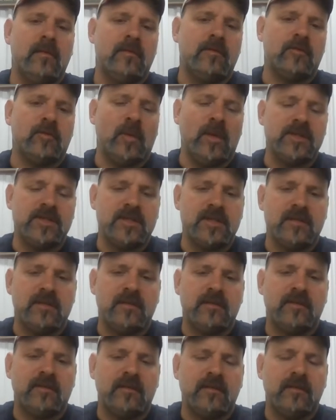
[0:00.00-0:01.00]

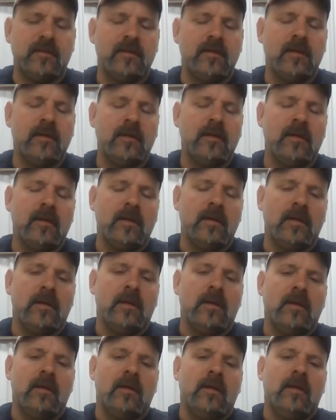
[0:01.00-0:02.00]
switches, and
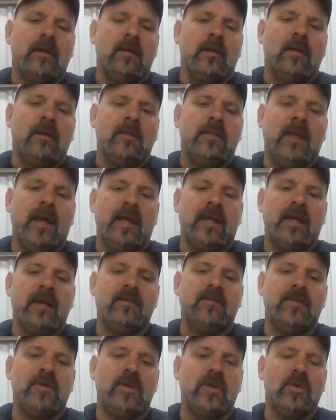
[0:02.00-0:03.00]
they
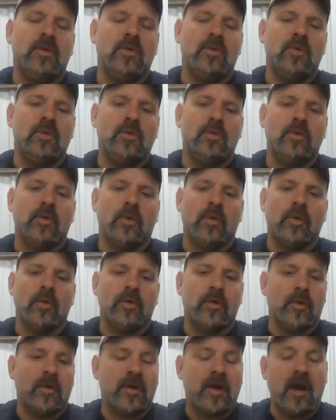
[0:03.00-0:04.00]
give you
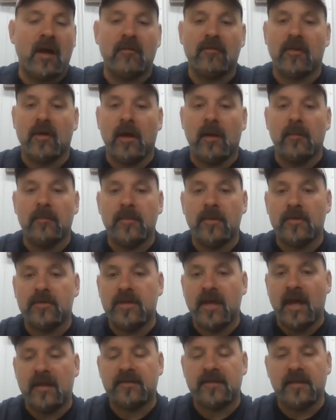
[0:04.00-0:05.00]
your cover up, your
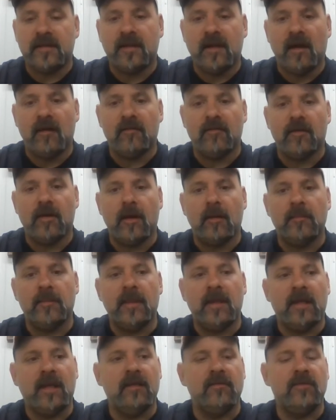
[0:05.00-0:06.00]
tested cover up.
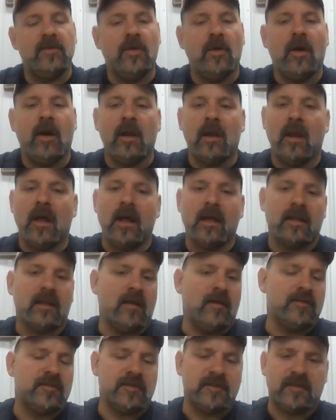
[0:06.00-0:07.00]
They give you hotline
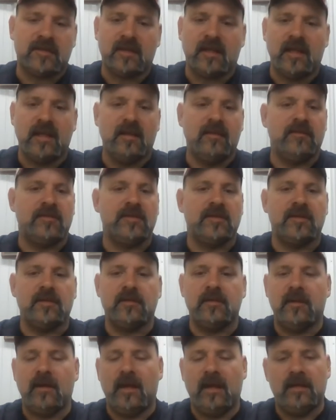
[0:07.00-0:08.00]
gloves and sleeves,
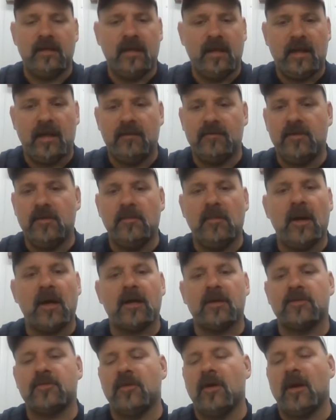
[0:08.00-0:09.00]
and they give you
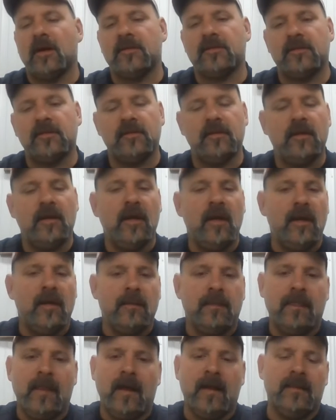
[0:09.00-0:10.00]
bucket trucks, and
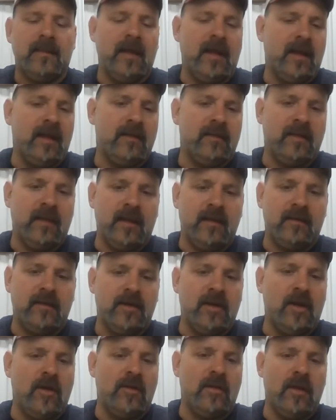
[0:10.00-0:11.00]
they
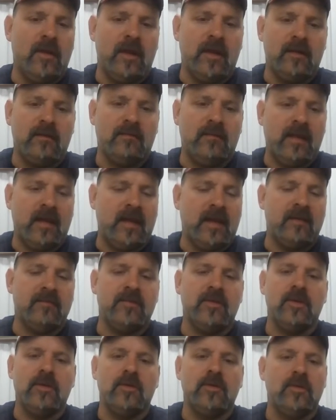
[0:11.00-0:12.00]
give
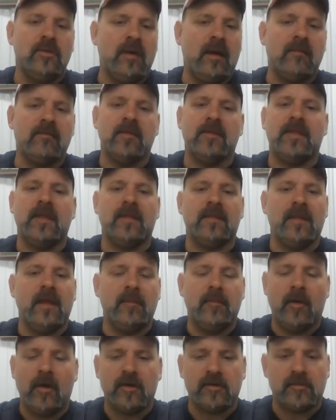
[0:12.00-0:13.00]
you everything they
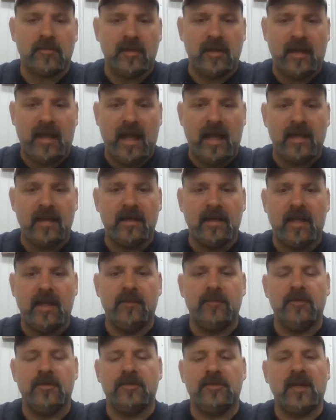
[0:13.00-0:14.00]
possibly can to
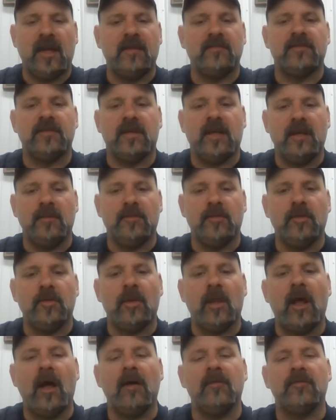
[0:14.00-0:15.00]
keep you safe, to keep you
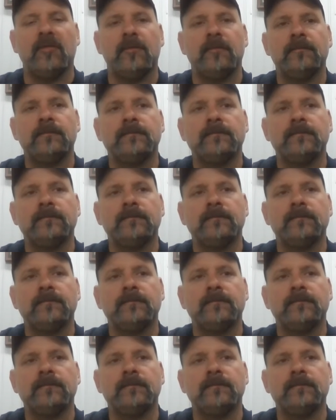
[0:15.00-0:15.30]
alive.